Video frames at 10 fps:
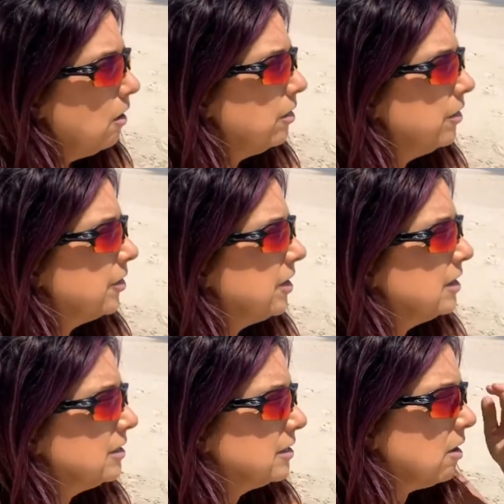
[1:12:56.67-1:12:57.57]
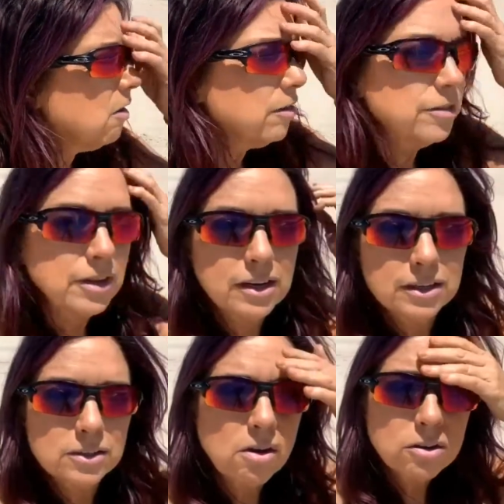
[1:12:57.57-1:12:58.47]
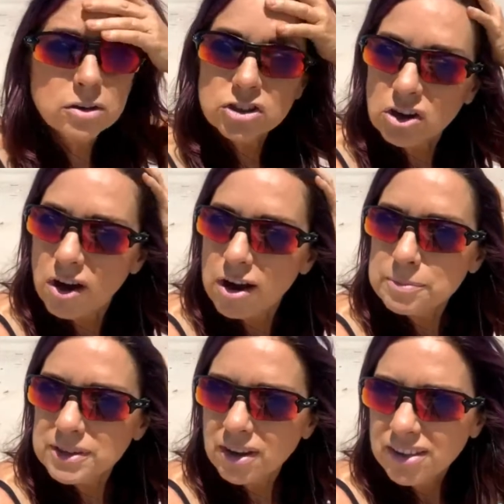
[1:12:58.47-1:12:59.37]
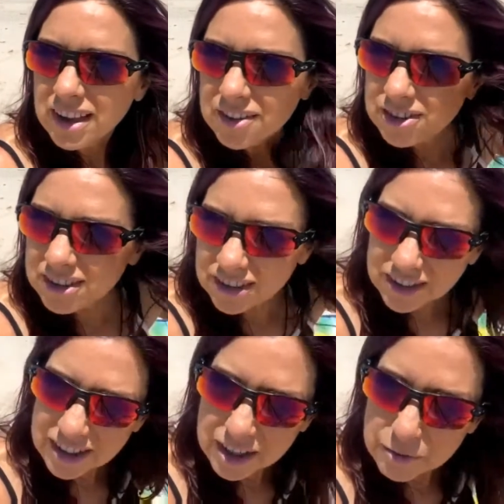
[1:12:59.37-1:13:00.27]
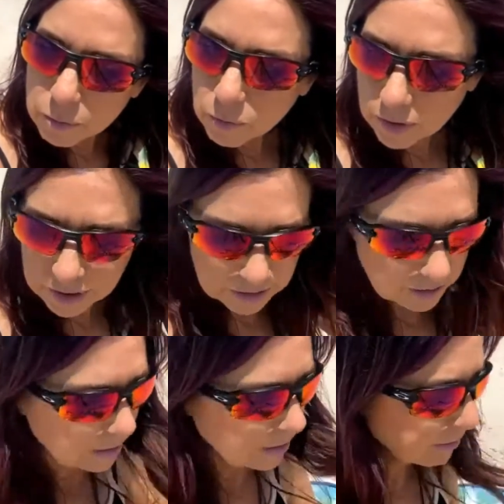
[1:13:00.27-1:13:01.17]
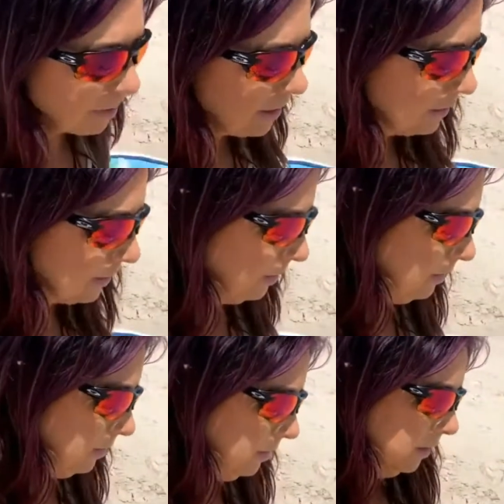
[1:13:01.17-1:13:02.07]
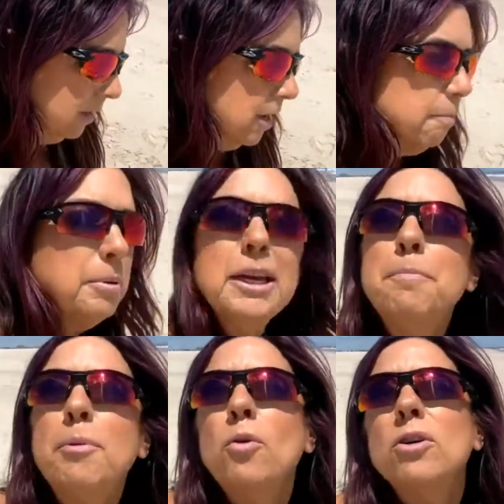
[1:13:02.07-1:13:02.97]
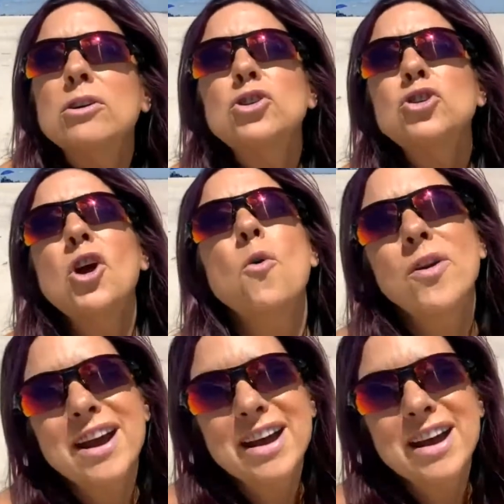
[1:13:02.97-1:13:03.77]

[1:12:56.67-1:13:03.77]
all the things, all the shops, everything you could ever want. It is amazing. People are so